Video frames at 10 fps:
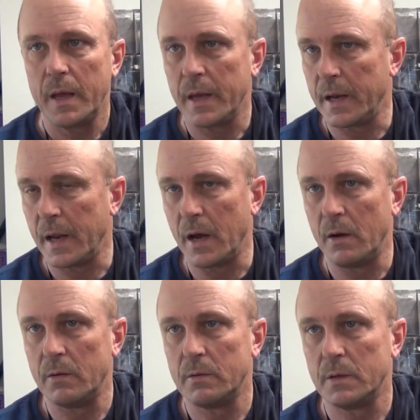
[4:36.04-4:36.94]

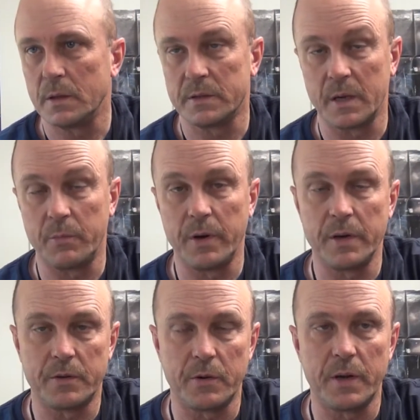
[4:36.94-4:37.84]
anyhow, like I said, I'm
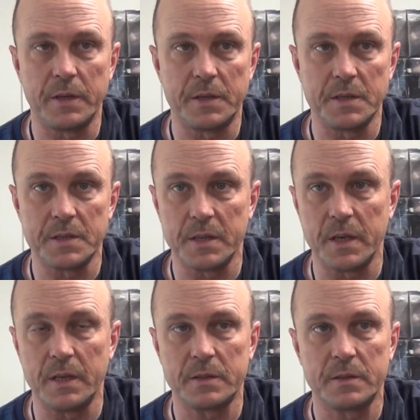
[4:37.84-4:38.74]
ready to throw out the
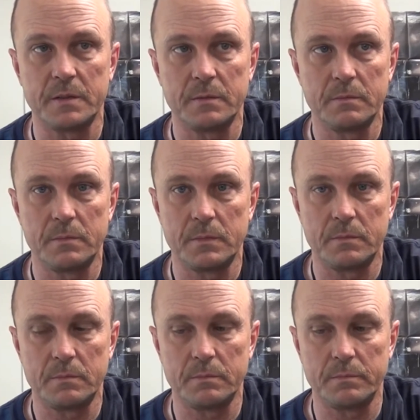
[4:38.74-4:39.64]
TCS,
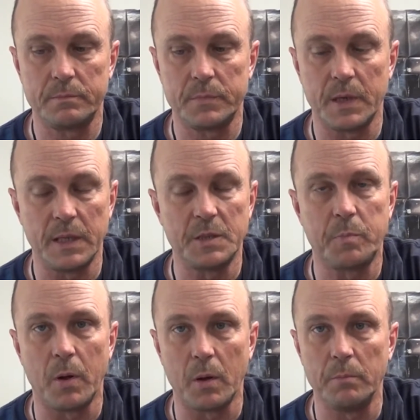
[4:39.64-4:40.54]
at least
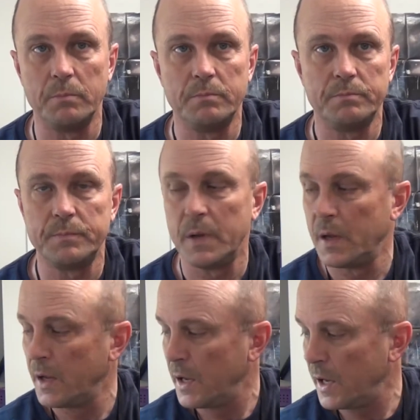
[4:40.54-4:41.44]
pull them,
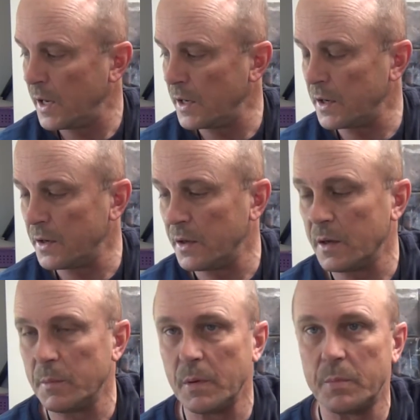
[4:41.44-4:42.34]
and then
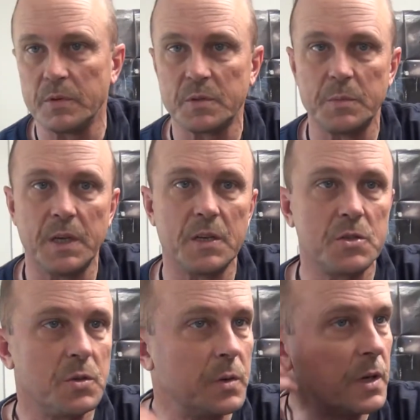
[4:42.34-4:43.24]
maybe put some
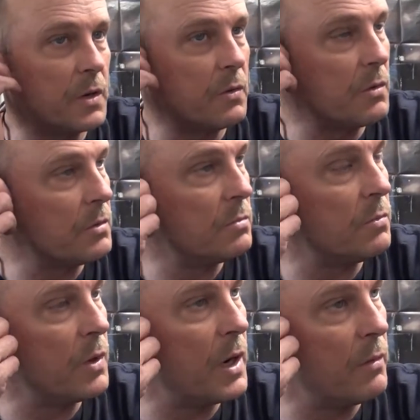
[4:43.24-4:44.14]
ESU in or
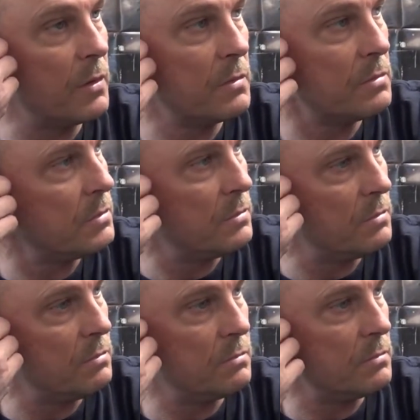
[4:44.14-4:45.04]
whatever.
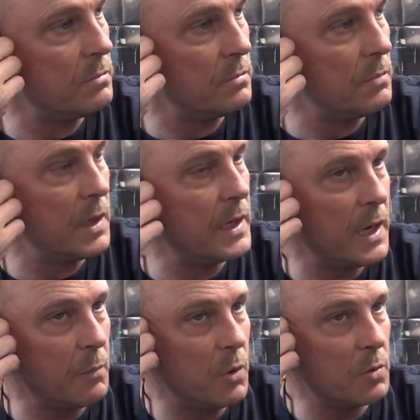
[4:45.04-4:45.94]
Might
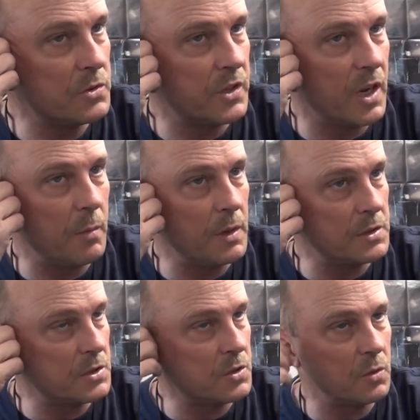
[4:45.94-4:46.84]
not even go with sound, might
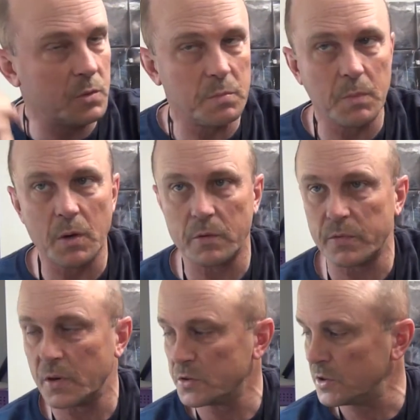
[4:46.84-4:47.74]
just go with motor
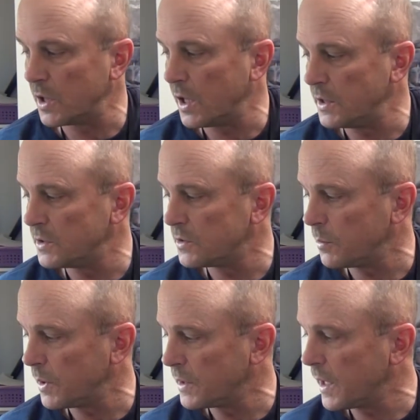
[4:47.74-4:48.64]
function, lights,
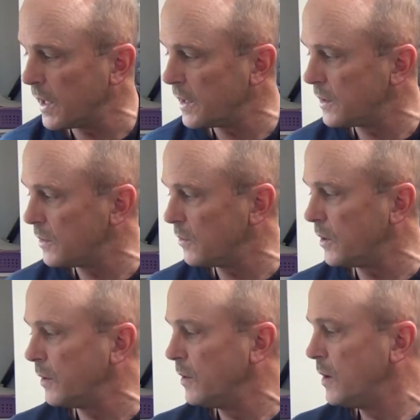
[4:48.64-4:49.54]
something like that, don't
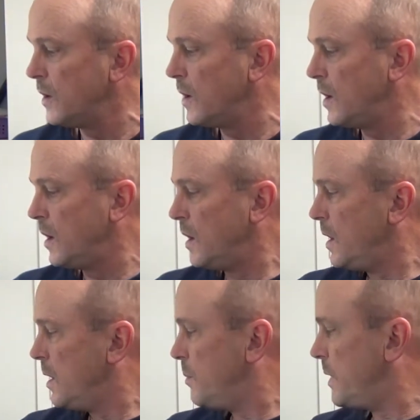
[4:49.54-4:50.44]
know.
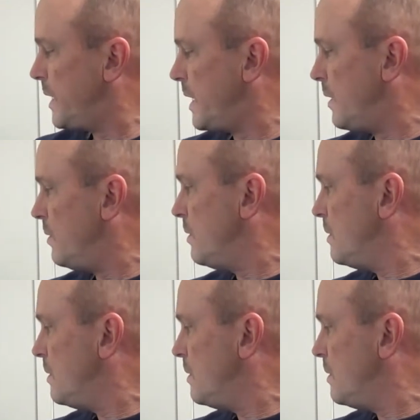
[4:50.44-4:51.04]
But anyhow,